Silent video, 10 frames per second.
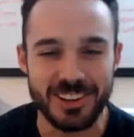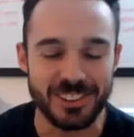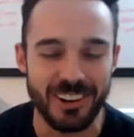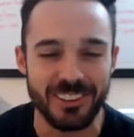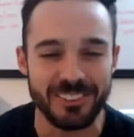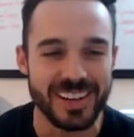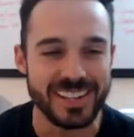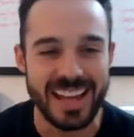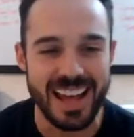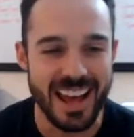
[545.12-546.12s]
all the way
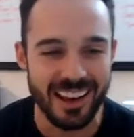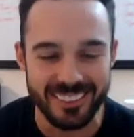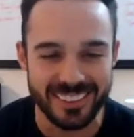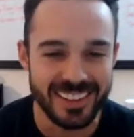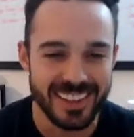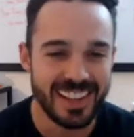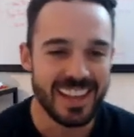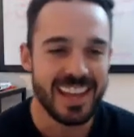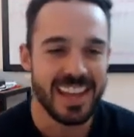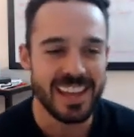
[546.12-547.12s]
down,
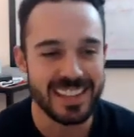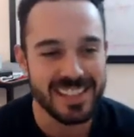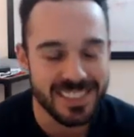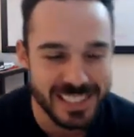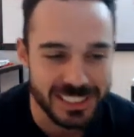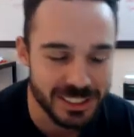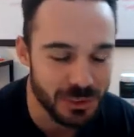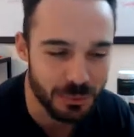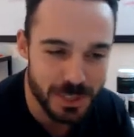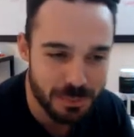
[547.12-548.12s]
and they think it's
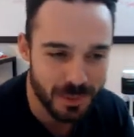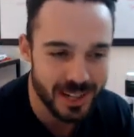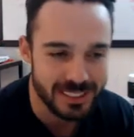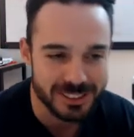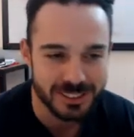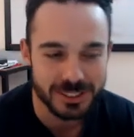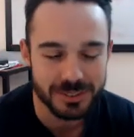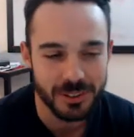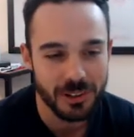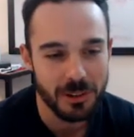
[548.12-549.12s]
the repricer's
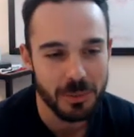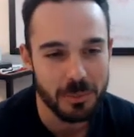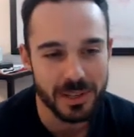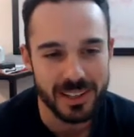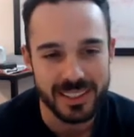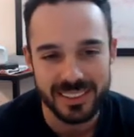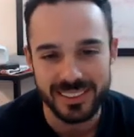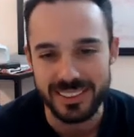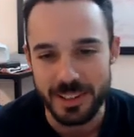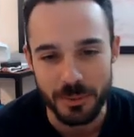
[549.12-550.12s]
fault, but
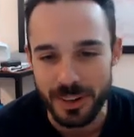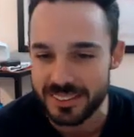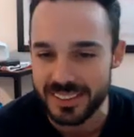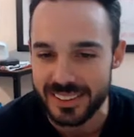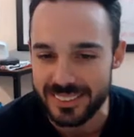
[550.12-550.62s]
it wasn't.